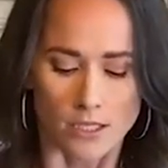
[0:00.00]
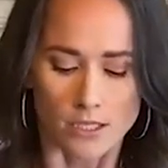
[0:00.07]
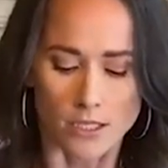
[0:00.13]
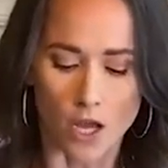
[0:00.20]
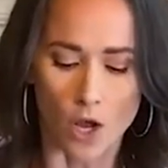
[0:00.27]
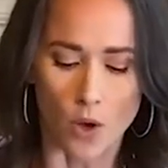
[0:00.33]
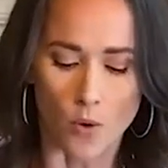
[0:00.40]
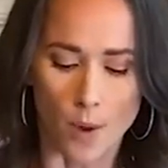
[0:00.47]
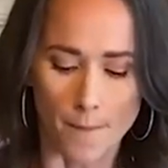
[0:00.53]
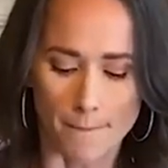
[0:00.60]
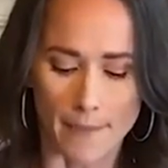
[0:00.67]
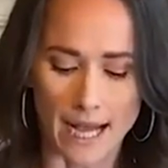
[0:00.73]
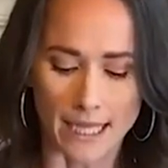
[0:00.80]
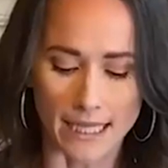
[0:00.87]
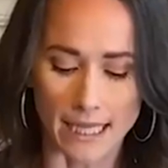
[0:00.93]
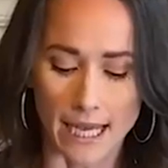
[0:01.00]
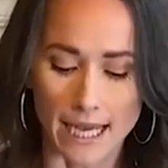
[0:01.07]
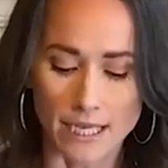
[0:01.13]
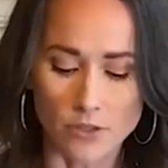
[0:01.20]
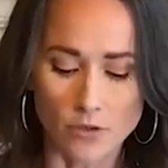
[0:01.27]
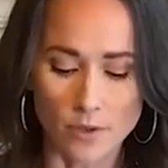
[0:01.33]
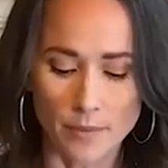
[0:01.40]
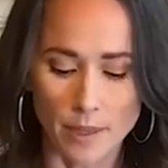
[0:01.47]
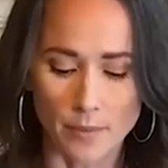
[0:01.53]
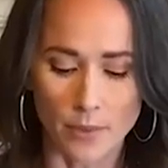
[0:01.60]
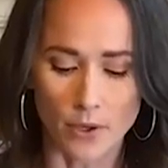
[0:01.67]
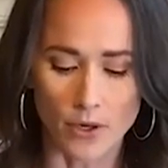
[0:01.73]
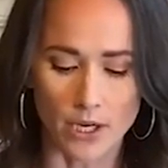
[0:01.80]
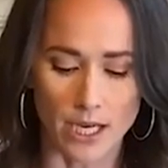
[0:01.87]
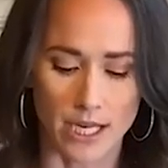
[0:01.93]
So my glaze,
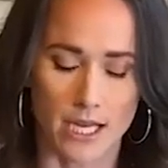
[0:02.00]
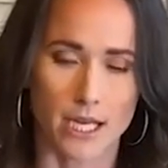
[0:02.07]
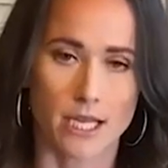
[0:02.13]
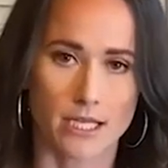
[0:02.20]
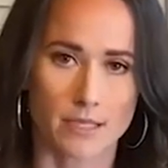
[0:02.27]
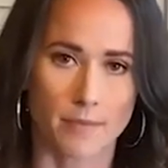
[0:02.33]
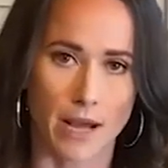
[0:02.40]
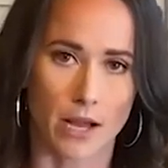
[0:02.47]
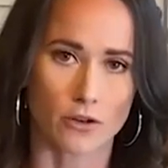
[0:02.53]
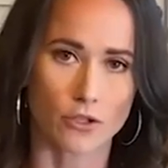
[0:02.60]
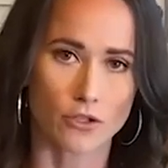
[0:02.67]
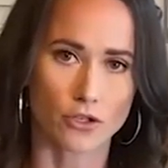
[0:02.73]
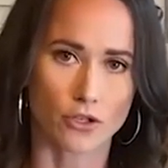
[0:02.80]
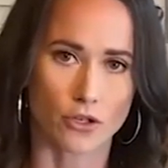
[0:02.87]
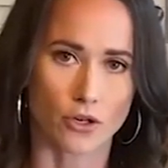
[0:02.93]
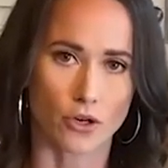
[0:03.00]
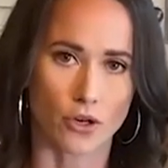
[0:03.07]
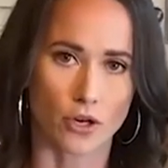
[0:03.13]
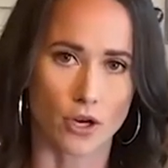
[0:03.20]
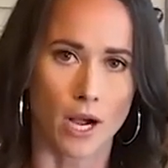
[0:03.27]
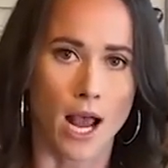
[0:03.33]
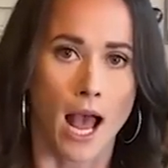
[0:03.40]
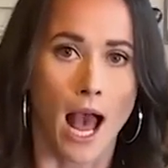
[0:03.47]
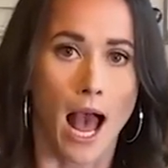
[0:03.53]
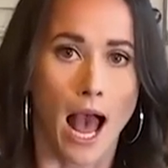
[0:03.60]
remember, is powdered sugar.